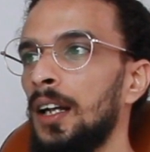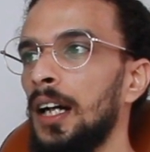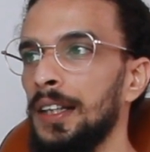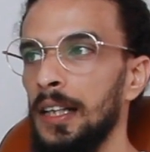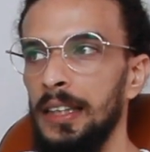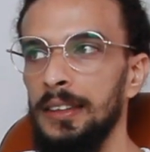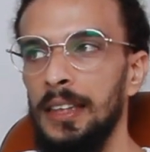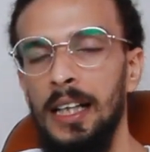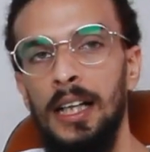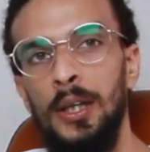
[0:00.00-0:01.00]
analyze
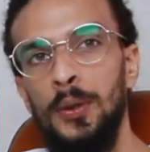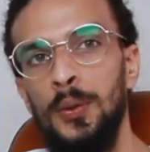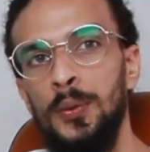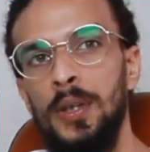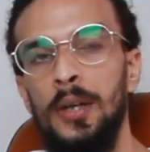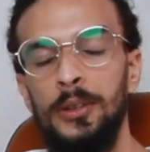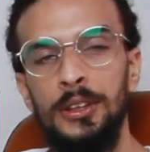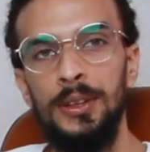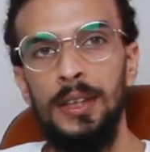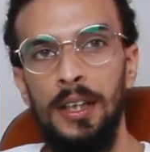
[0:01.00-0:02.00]
how our
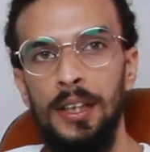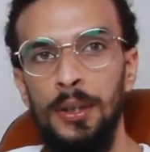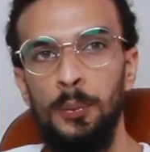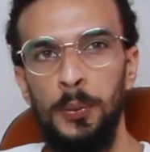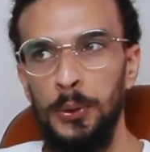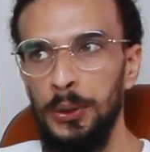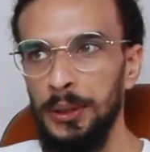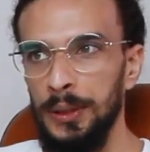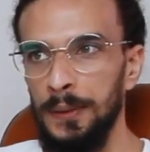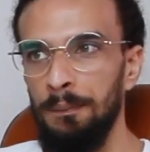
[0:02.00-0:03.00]
society
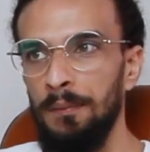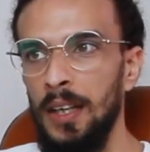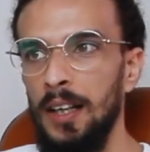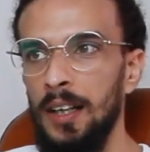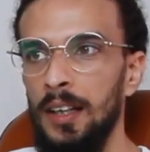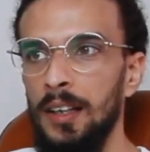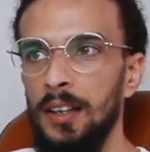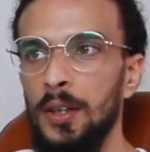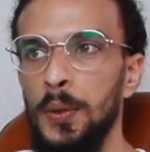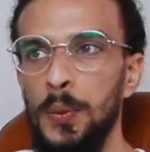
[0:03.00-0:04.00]
works
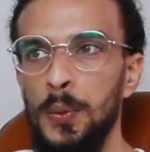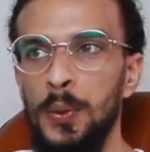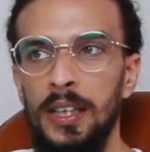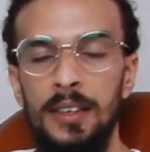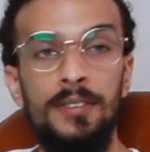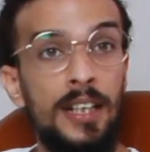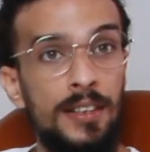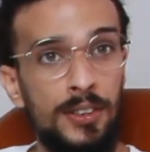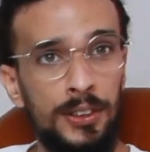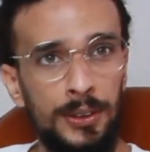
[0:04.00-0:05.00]
and who it
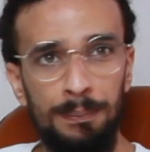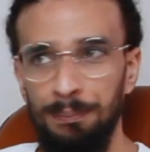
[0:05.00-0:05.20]
favors.